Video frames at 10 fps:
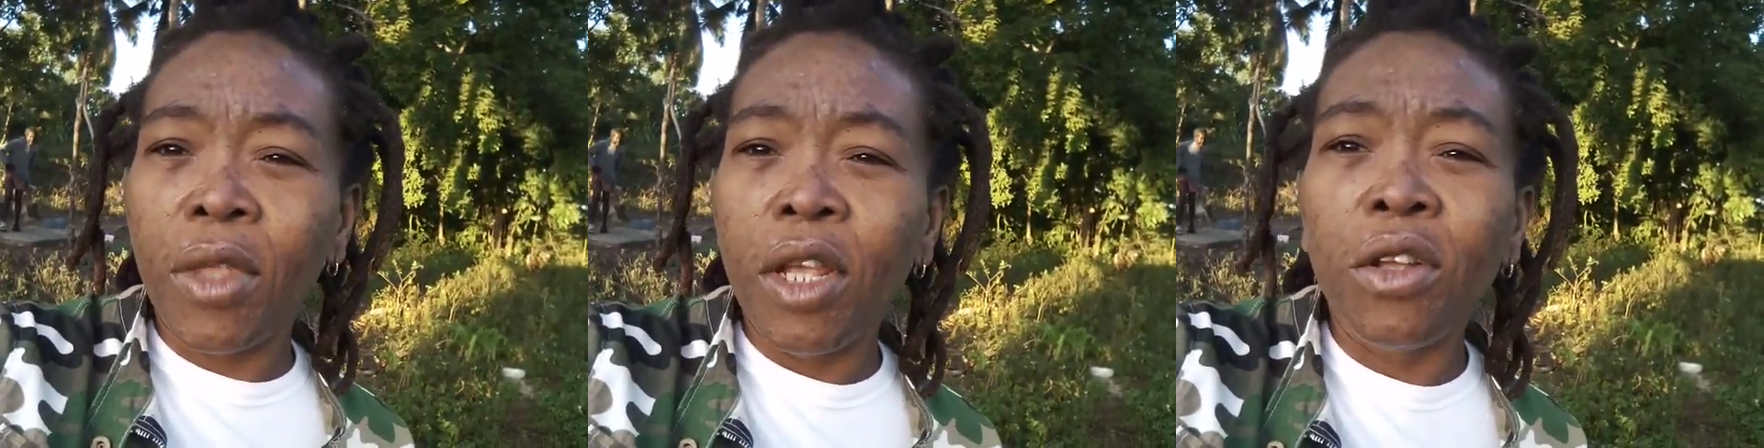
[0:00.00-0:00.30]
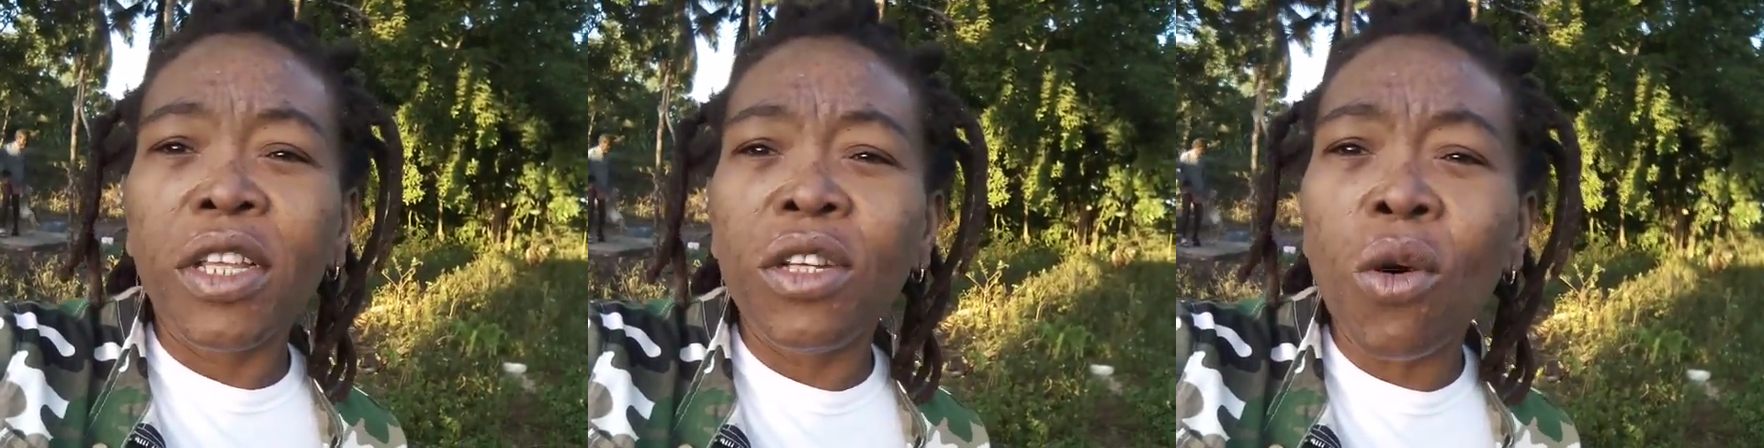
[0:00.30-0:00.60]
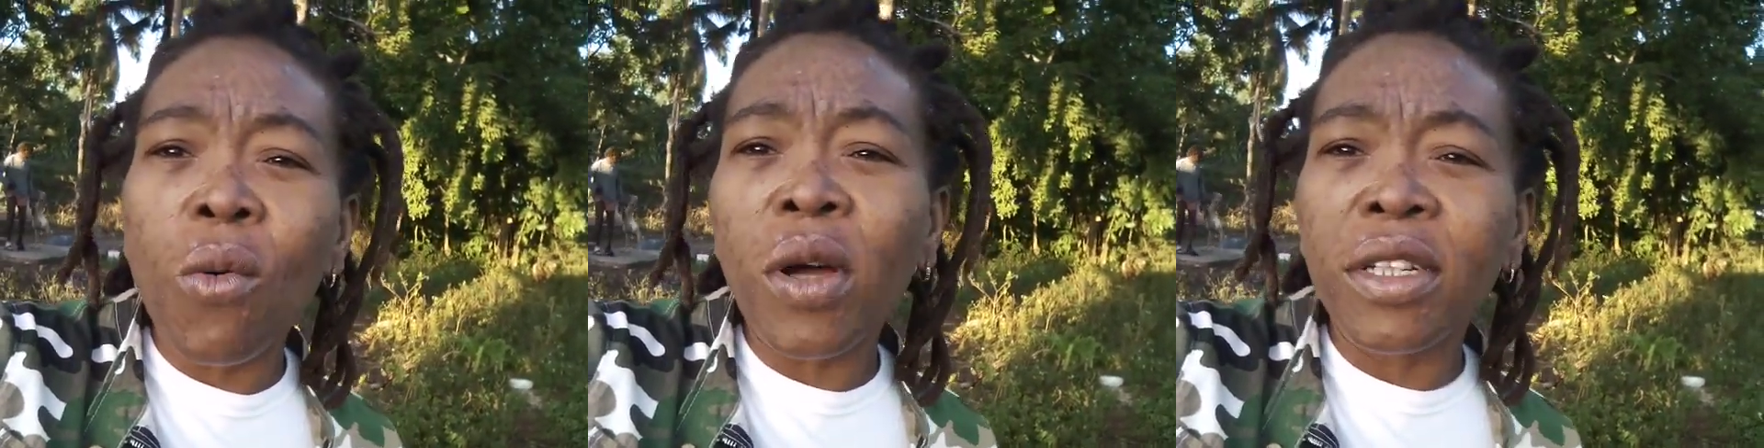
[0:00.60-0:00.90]
You know, they
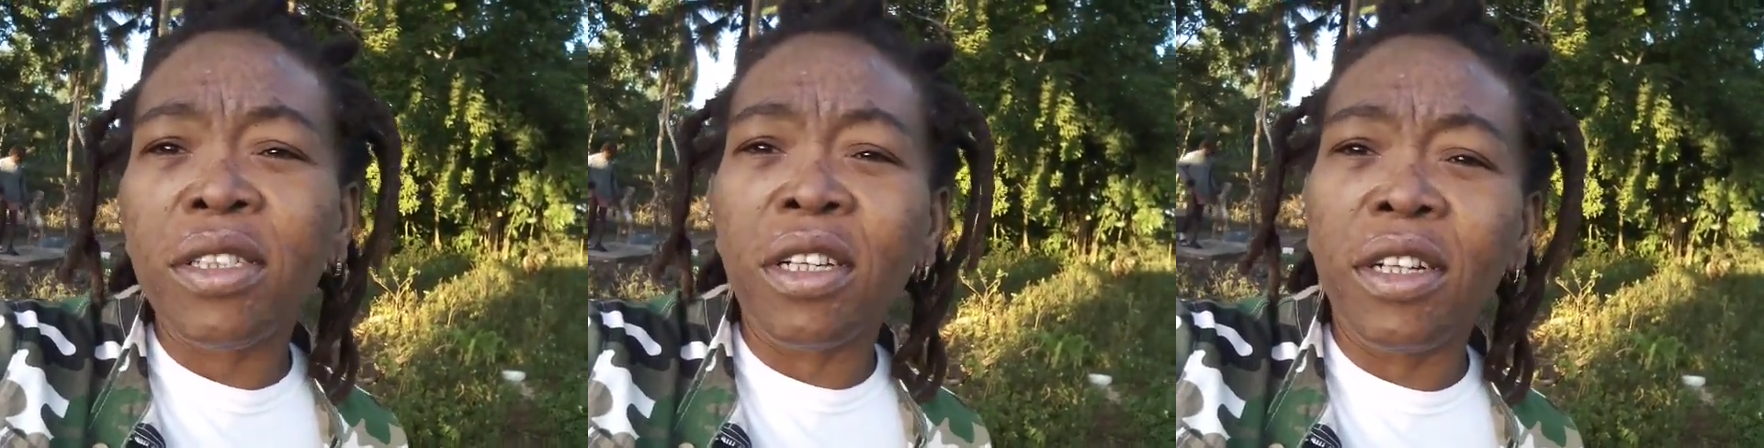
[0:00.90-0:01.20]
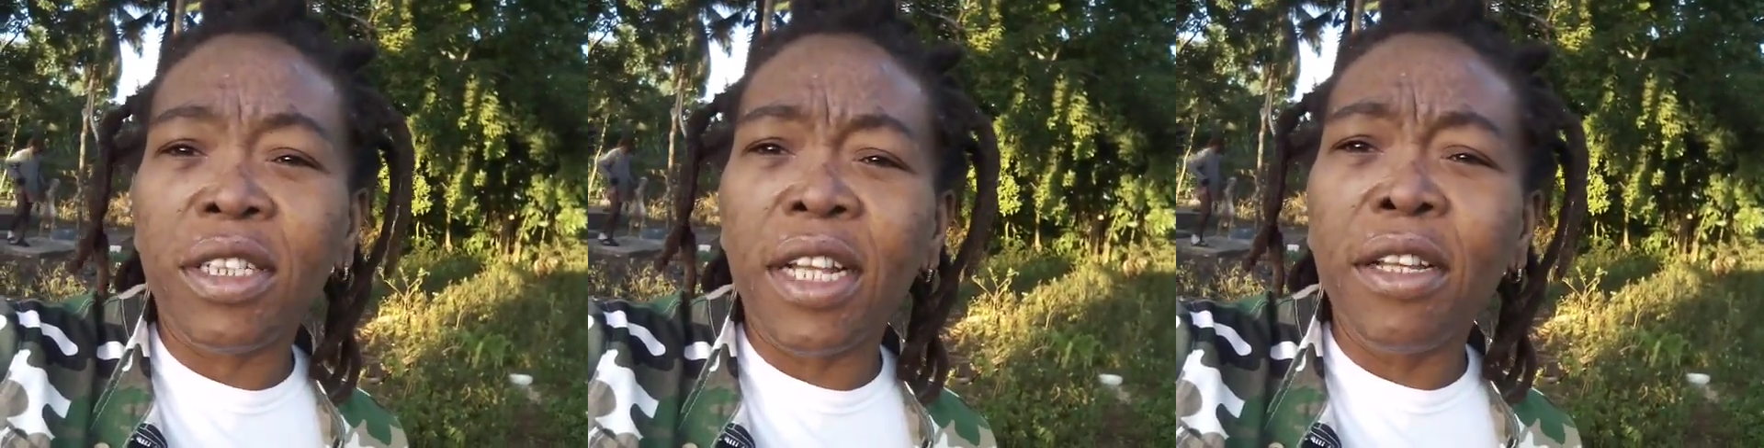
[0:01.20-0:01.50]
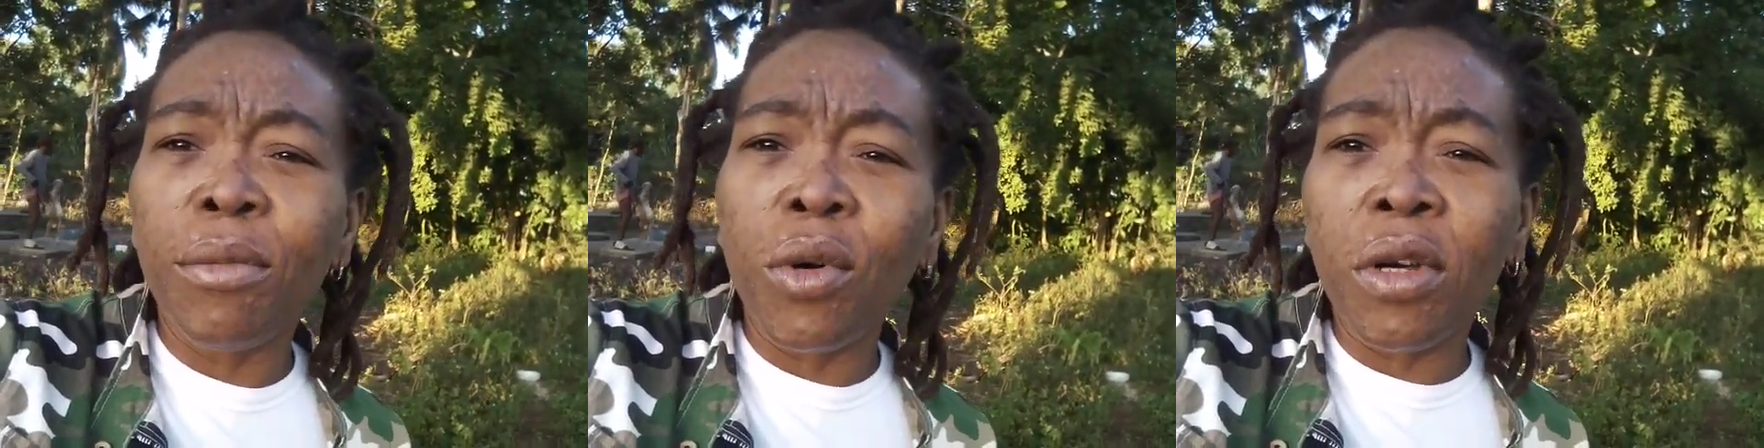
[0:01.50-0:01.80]
don't want to search
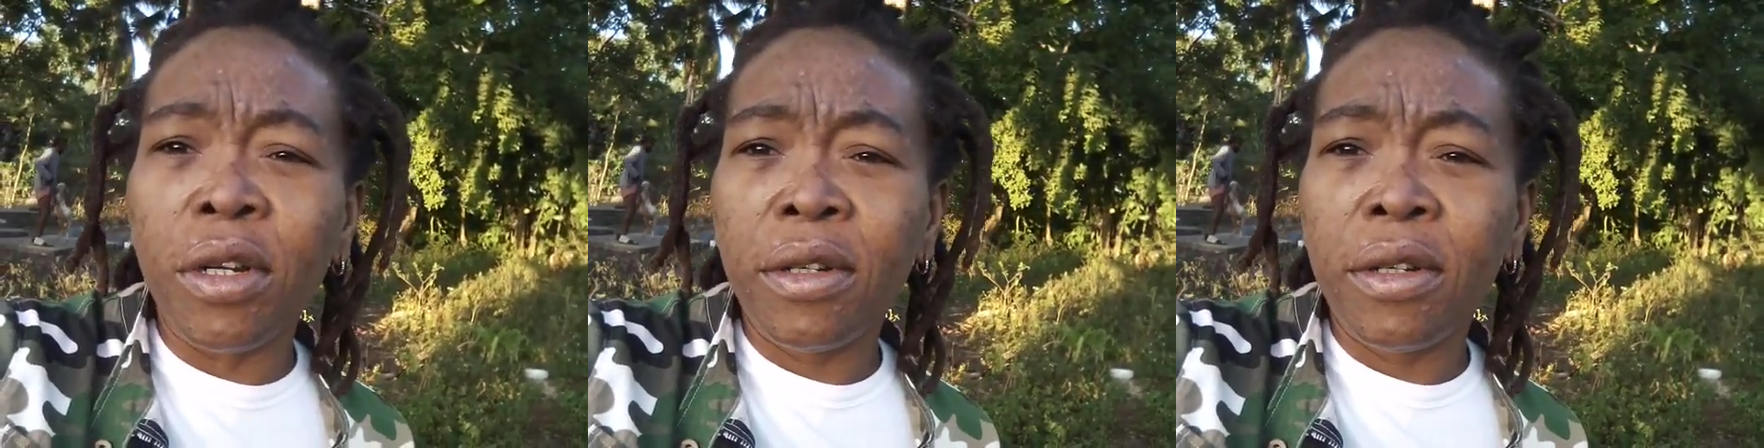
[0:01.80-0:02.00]
anymore.